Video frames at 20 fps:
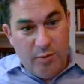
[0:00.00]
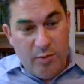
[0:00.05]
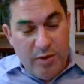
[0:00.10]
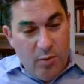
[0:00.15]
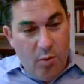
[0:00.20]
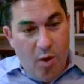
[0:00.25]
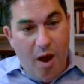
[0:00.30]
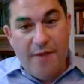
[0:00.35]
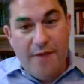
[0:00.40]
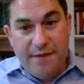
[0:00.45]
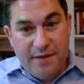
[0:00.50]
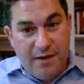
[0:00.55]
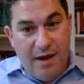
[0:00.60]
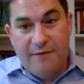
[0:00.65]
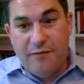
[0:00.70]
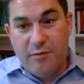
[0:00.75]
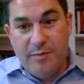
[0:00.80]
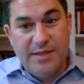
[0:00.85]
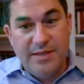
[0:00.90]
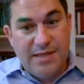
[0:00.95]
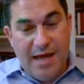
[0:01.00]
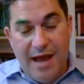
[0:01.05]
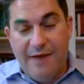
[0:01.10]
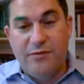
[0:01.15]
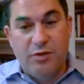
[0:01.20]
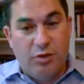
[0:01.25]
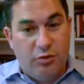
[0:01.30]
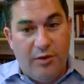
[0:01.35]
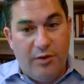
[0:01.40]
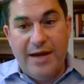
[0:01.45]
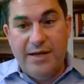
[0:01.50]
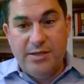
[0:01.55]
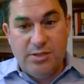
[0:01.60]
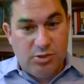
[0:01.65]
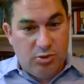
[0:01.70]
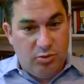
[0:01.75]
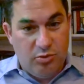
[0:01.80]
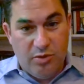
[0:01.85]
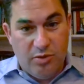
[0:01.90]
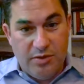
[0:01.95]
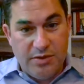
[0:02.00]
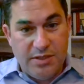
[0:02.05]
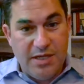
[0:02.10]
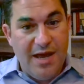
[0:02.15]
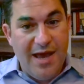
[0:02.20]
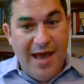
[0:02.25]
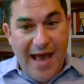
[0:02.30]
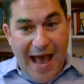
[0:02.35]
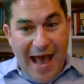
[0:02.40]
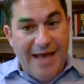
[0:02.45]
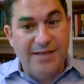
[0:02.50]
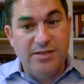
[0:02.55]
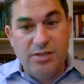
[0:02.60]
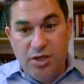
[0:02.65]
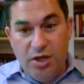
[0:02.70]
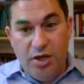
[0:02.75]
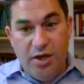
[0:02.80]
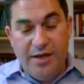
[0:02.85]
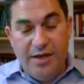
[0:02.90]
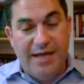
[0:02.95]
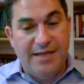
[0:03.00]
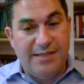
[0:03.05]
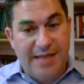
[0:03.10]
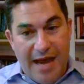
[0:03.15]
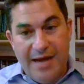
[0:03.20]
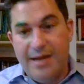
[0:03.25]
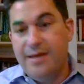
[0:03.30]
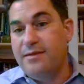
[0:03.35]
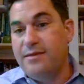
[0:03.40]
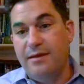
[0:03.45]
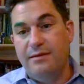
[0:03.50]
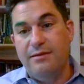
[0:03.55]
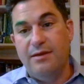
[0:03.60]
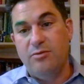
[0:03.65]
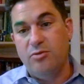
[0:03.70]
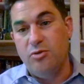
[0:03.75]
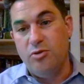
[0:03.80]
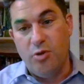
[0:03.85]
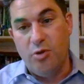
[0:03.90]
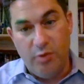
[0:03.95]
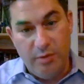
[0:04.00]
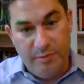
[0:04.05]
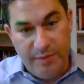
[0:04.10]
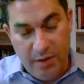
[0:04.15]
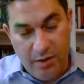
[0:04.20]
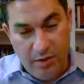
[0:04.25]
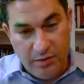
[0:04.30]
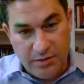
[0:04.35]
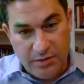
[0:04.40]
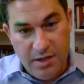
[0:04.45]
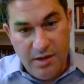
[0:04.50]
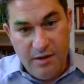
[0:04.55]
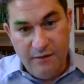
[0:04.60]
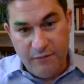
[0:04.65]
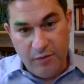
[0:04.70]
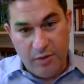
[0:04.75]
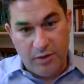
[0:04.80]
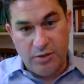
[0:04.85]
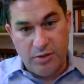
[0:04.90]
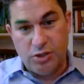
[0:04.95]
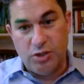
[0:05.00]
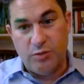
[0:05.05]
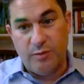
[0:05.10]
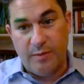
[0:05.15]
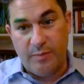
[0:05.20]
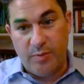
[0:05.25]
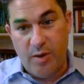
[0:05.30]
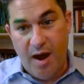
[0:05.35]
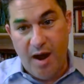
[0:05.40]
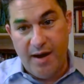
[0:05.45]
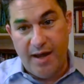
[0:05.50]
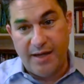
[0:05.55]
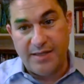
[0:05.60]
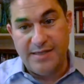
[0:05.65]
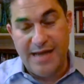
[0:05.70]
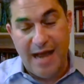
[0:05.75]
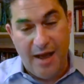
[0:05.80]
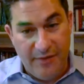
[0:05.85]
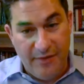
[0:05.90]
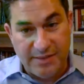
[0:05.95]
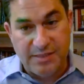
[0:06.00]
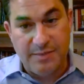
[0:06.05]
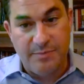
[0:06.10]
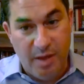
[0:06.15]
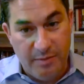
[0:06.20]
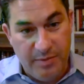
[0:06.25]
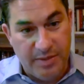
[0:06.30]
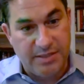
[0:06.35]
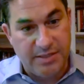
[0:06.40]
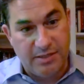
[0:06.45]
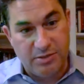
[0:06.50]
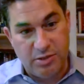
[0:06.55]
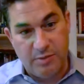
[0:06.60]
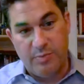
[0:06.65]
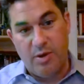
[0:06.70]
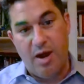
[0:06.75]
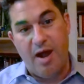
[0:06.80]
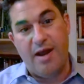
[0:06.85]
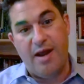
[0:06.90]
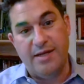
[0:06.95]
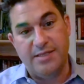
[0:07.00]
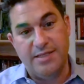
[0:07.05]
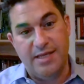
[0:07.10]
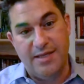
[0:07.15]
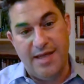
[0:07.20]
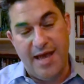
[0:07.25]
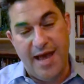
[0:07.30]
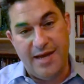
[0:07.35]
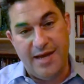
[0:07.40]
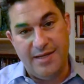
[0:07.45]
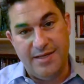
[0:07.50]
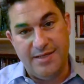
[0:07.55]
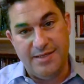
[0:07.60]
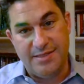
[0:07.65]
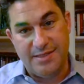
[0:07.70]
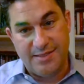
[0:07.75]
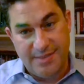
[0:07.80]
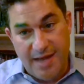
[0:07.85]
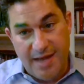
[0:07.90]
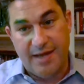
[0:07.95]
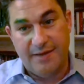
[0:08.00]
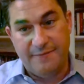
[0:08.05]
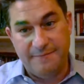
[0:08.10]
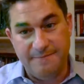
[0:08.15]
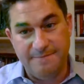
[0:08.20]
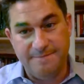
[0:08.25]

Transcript: We want the government to have the greatest tools, as good as anything that Google would build for a consumer product. Now that's a public sector product, and that is exciting.